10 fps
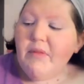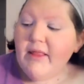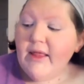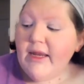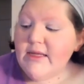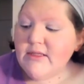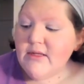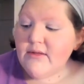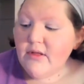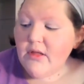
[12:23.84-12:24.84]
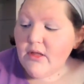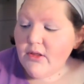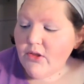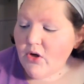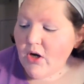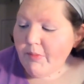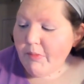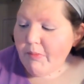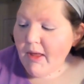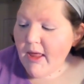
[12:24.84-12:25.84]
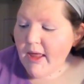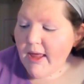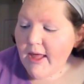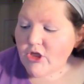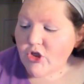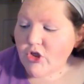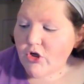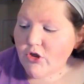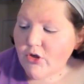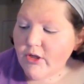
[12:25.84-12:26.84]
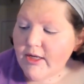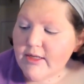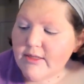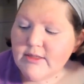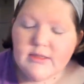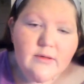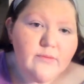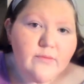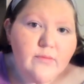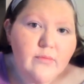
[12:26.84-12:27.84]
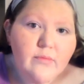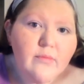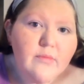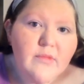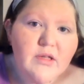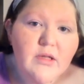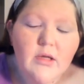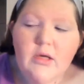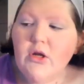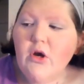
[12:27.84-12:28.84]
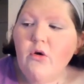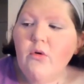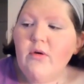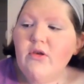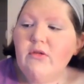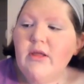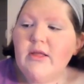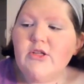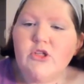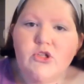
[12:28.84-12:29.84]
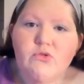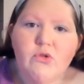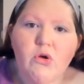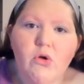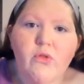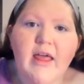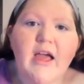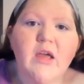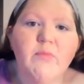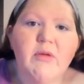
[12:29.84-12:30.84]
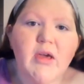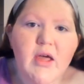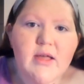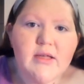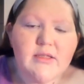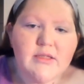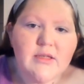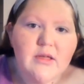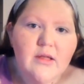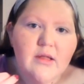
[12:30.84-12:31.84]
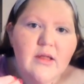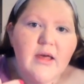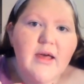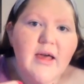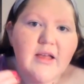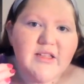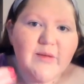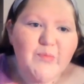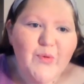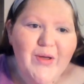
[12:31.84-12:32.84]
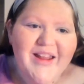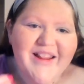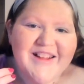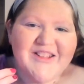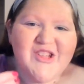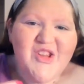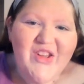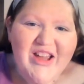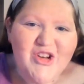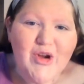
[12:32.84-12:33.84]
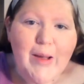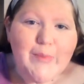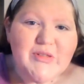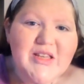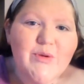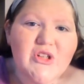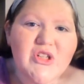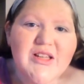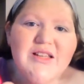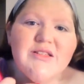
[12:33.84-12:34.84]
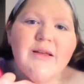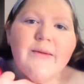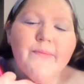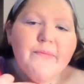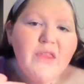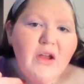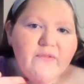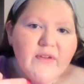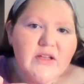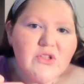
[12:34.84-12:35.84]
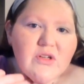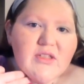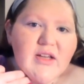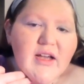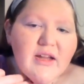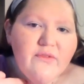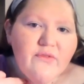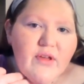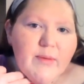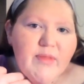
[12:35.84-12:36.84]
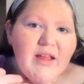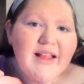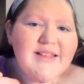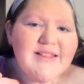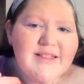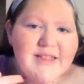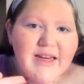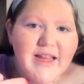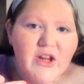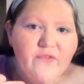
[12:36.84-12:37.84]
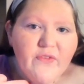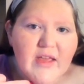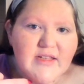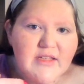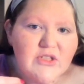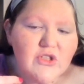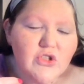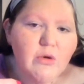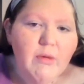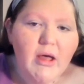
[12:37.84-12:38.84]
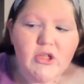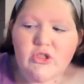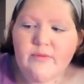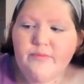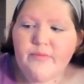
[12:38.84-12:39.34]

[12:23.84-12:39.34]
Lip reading: But ladies that are up in my age, in your 30s, you know, you need to do the whole neck, because at some point, and you get dropsy, which is your face starts to kind of, the elasticity in your face isn't so much.